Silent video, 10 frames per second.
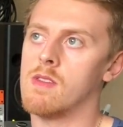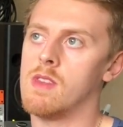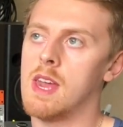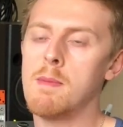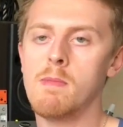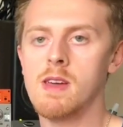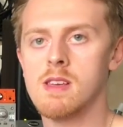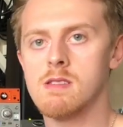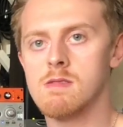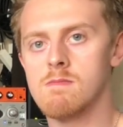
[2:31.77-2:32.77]
The
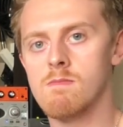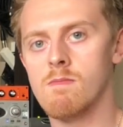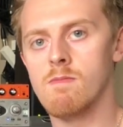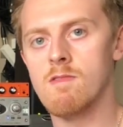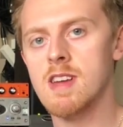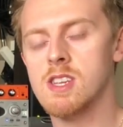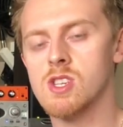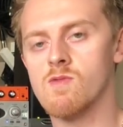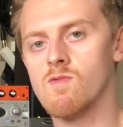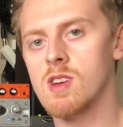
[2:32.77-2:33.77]
Ampeg rig
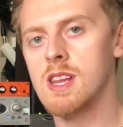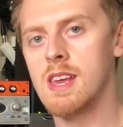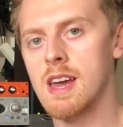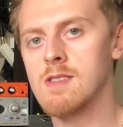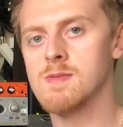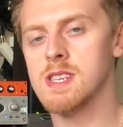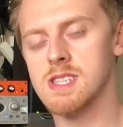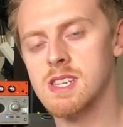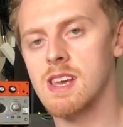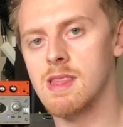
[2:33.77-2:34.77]
just really helps it
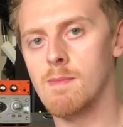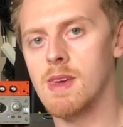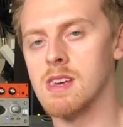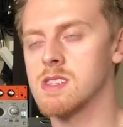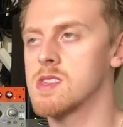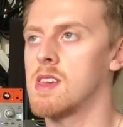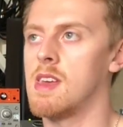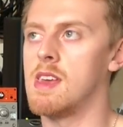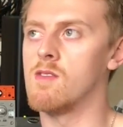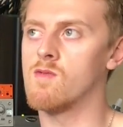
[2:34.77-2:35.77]
sit in the mix.
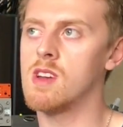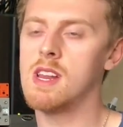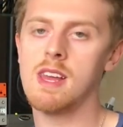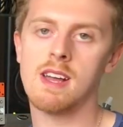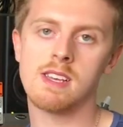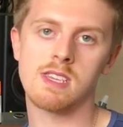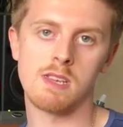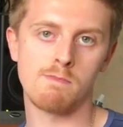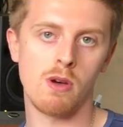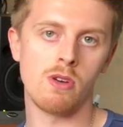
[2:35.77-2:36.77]
It really has
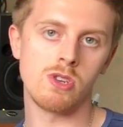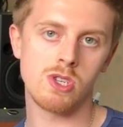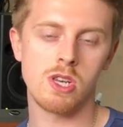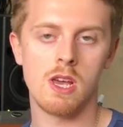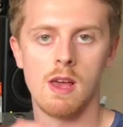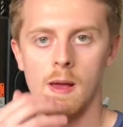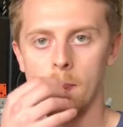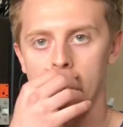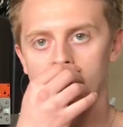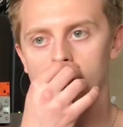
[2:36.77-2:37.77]
this push
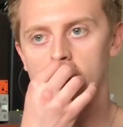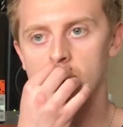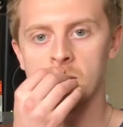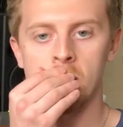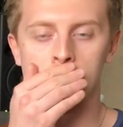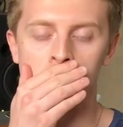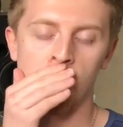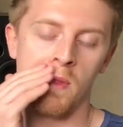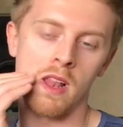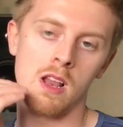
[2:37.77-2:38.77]
around
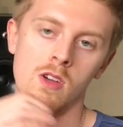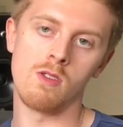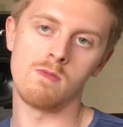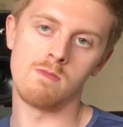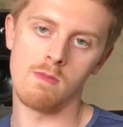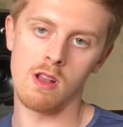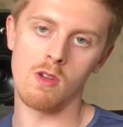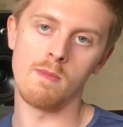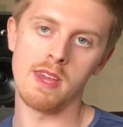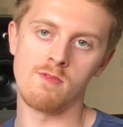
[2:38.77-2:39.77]
the
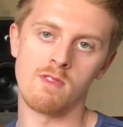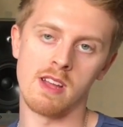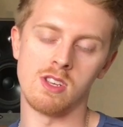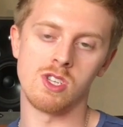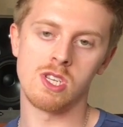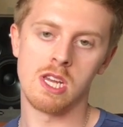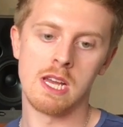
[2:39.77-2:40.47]
low mid range